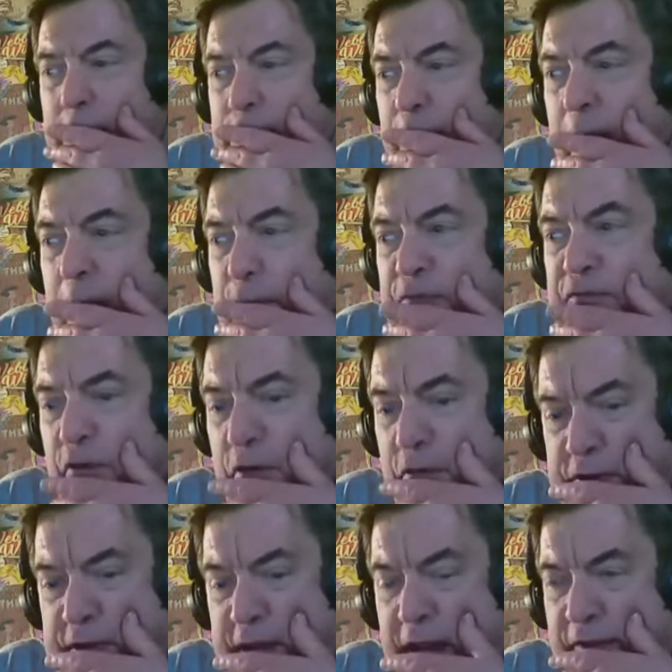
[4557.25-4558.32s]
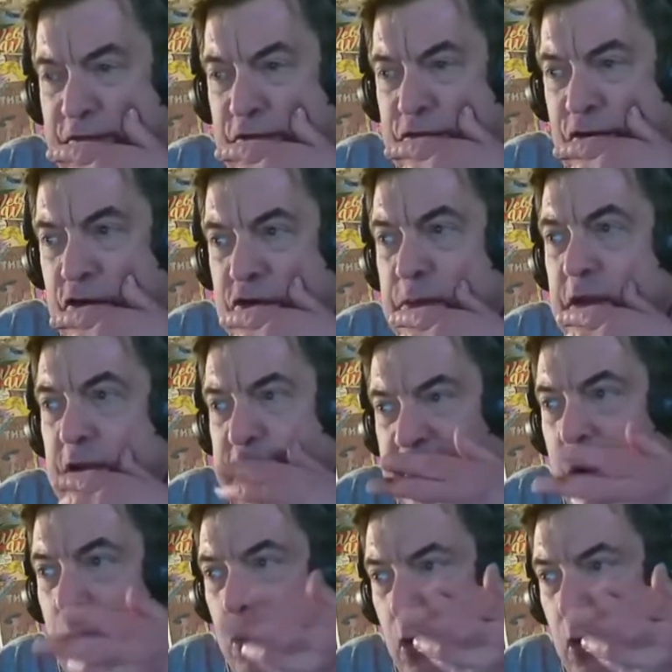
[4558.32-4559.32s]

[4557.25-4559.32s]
prefer the Danvers version because that